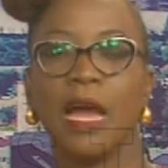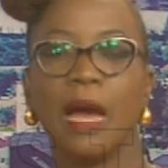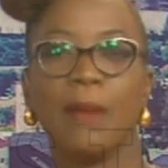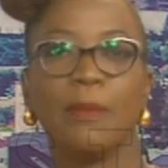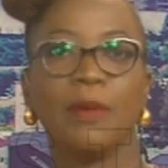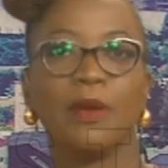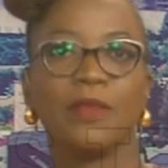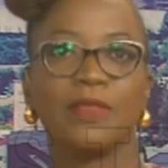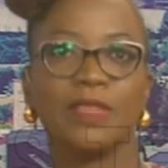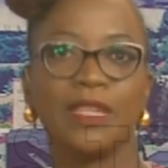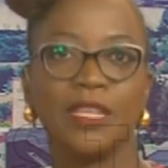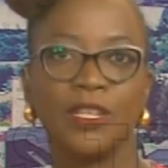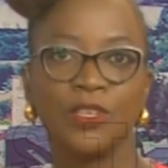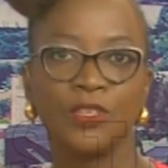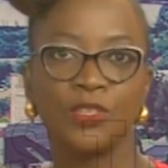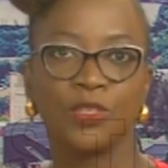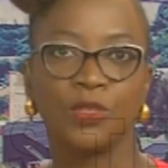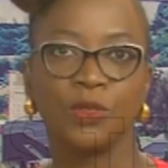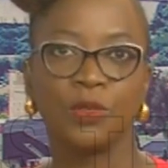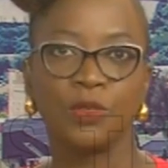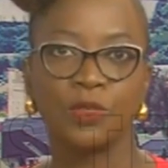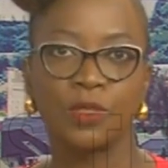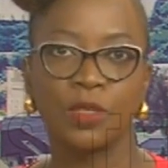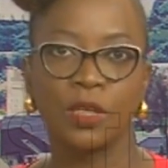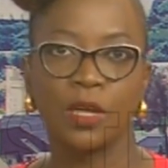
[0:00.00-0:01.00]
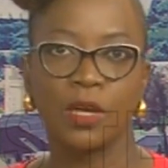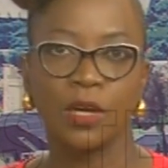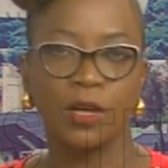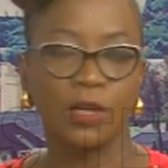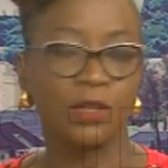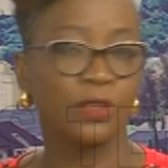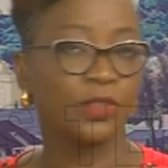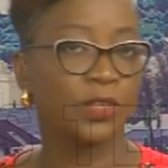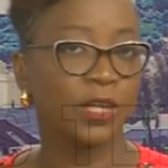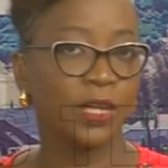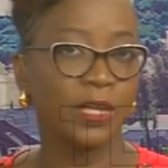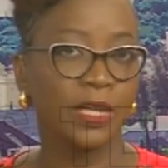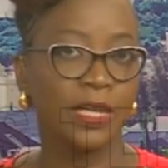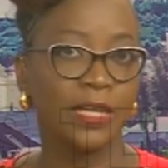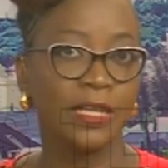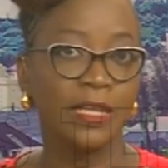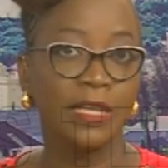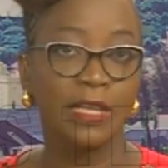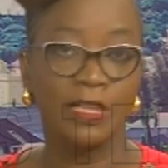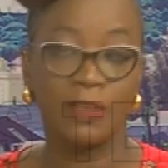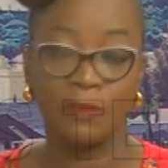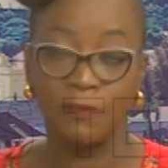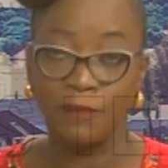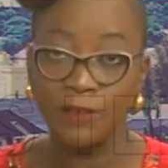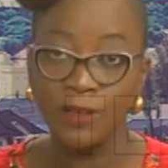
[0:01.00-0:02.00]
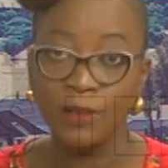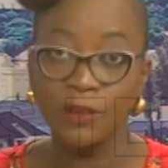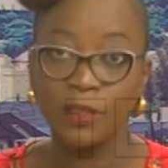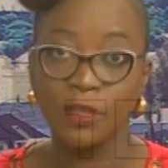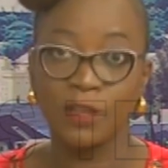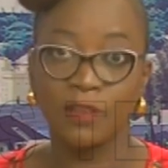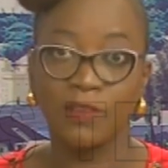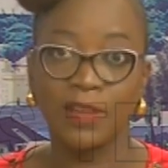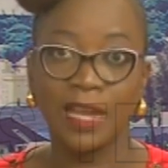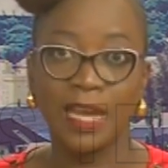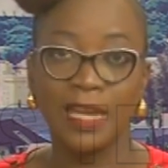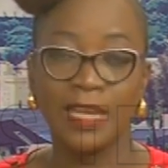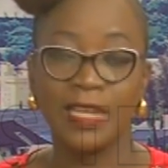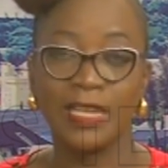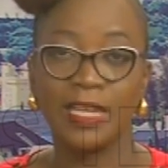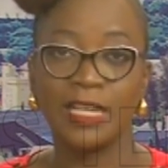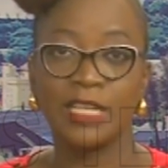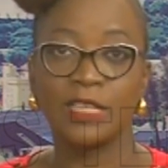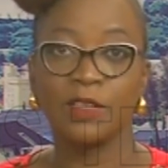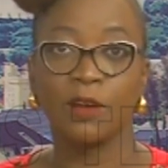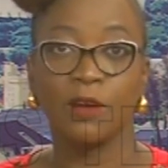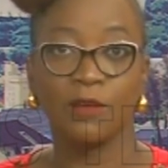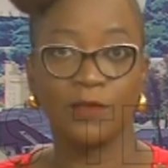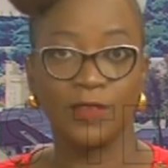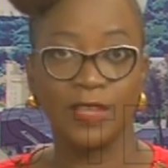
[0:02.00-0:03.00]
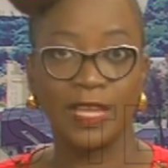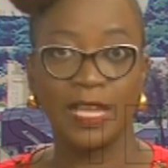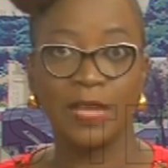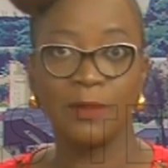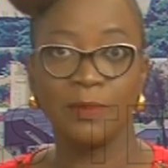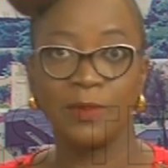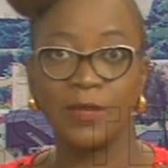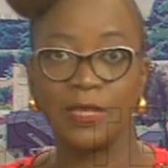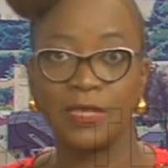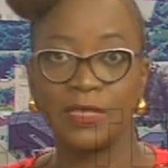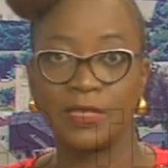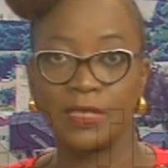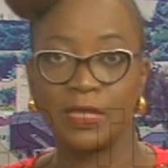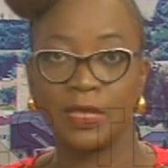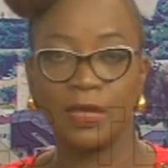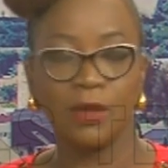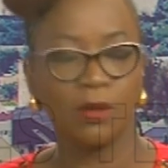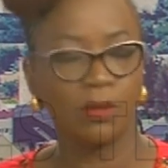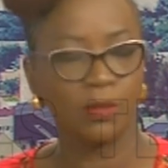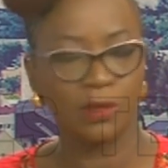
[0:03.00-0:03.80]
about the issues concerning the fielding of candidates of the A P C,